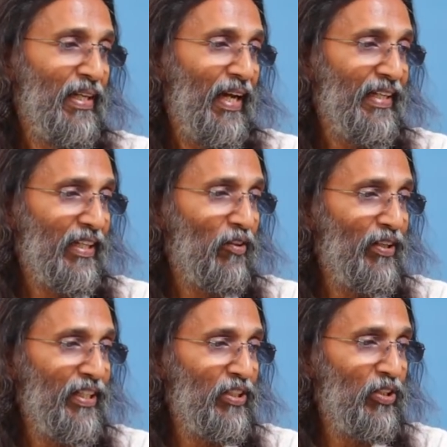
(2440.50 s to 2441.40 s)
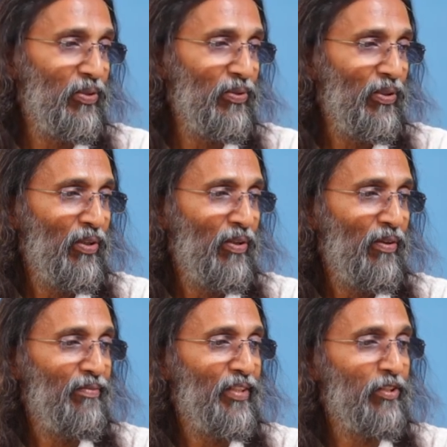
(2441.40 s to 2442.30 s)
and according to
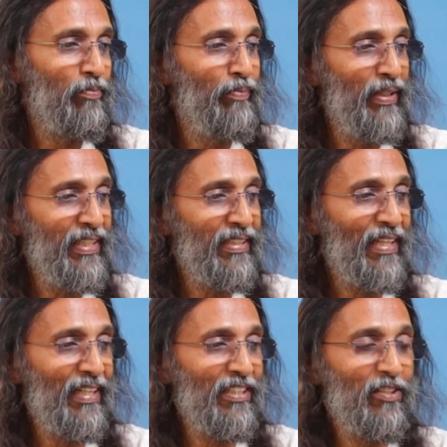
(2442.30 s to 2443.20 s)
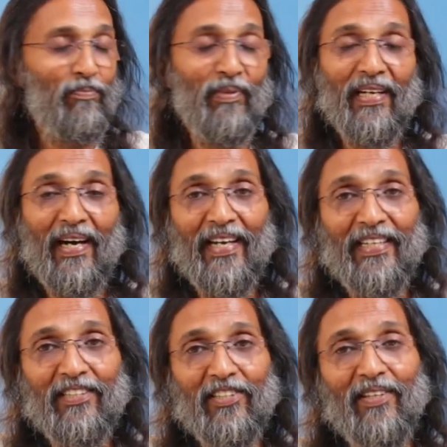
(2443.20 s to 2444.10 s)
the spirit that is
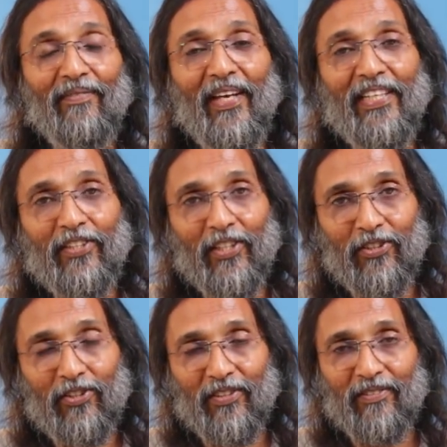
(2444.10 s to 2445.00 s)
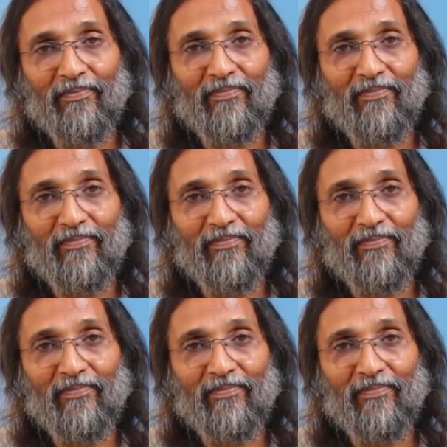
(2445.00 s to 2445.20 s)
behind the intention.